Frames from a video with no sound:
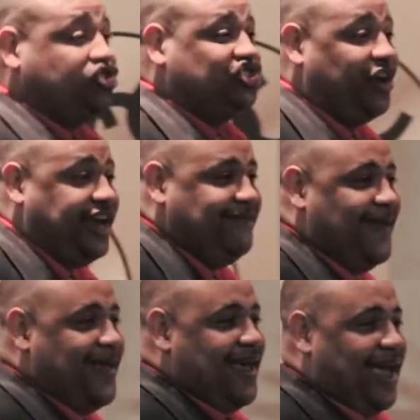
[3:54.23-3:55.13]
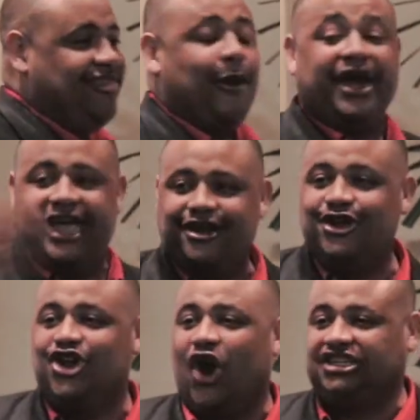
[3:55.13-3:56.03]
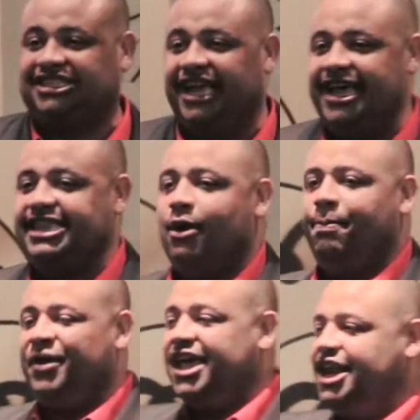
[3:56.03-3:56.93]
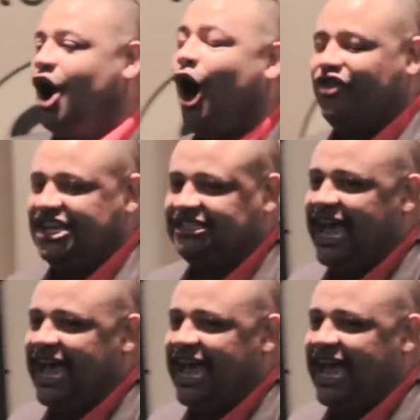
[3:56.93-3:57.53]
Street? And they were in New York City and they were picketing all these